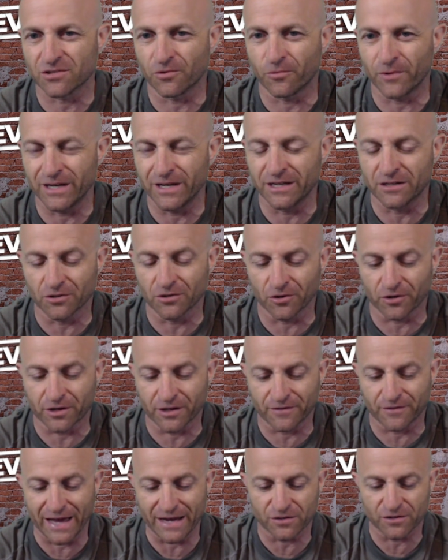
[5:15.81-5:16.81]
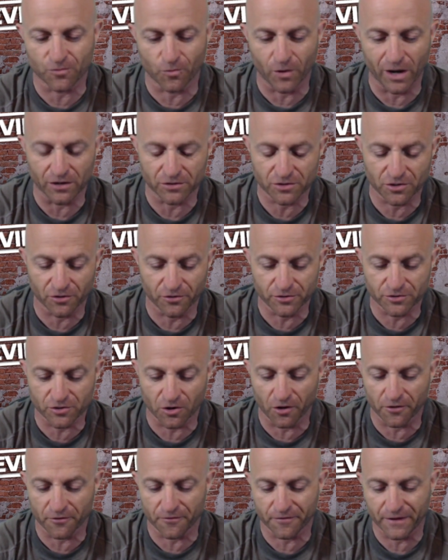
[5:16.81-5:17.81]
So we need to look at that as well. So those are
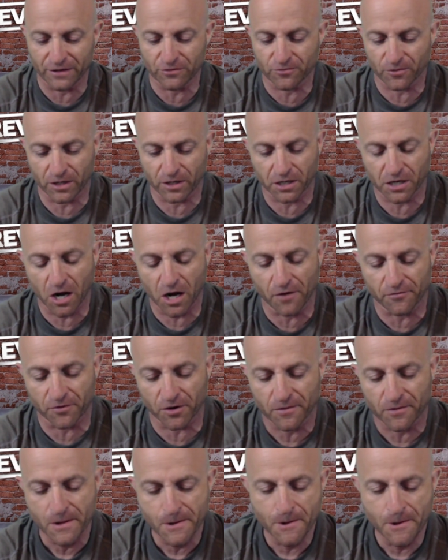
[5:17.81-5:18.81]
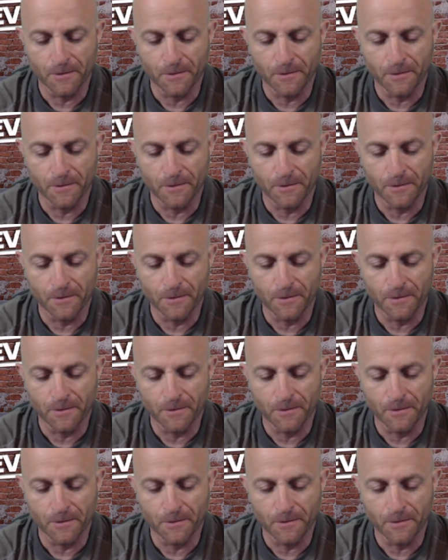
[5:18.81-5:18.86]
all the things we're going to cover.